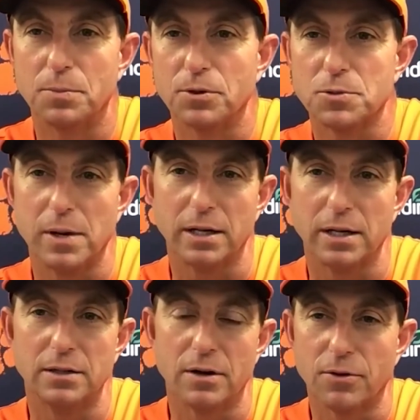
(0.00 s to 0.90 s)
good
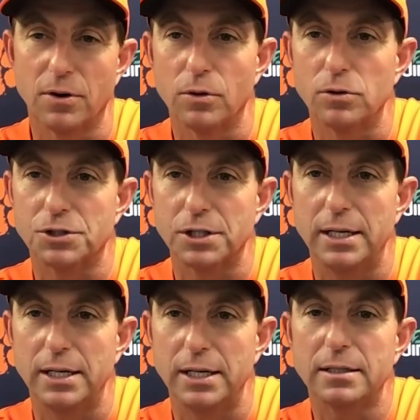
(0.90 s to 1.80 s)
perspective and a front row
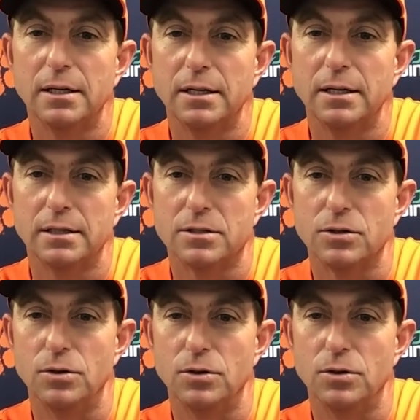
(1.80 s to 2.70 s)
seat
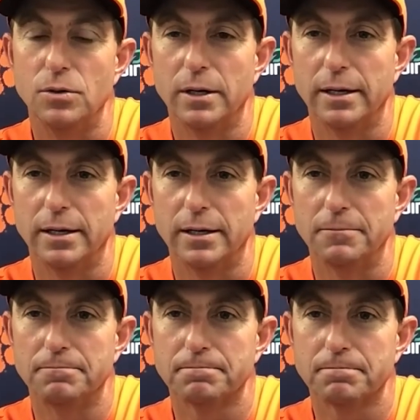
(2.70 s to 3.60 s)

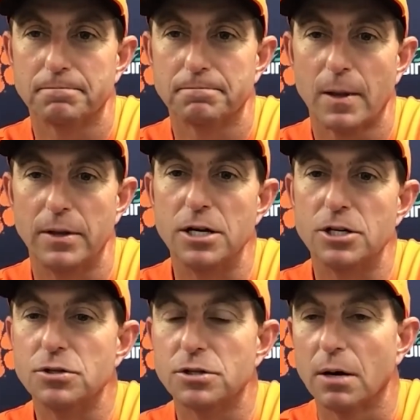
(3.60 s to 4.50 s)
to
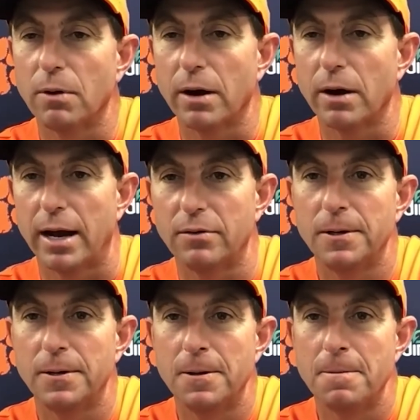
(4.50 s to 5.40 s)
the issues that we
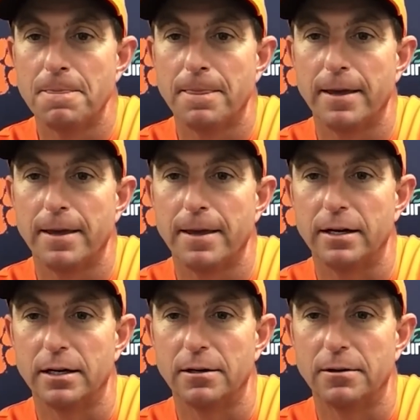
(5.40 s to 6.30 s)
have.
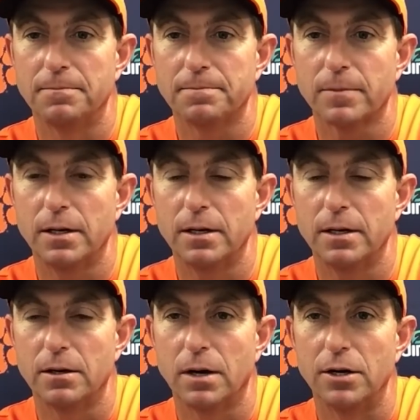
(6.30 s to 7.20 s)
And,
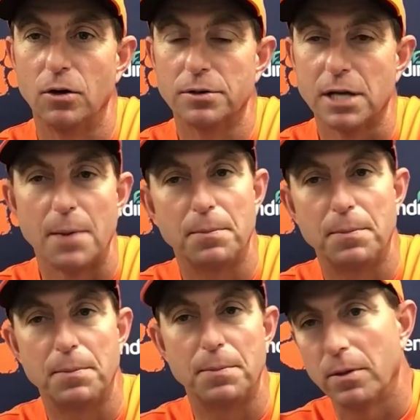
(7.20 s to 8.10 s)
you know, I know the
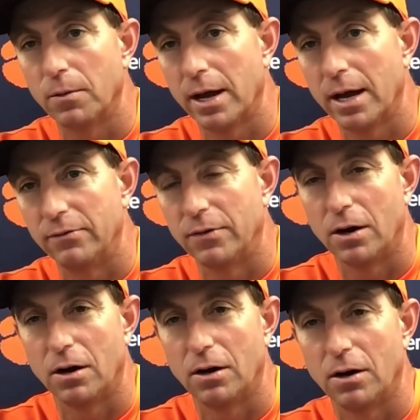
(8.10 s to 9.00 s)
type of people that we have
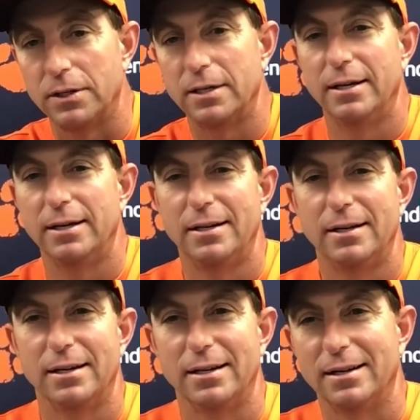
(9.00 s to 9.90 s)
involved.
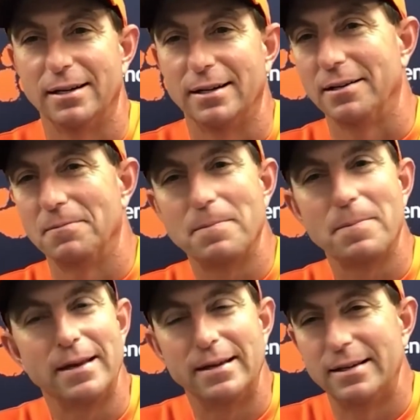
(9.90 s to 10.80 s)
And,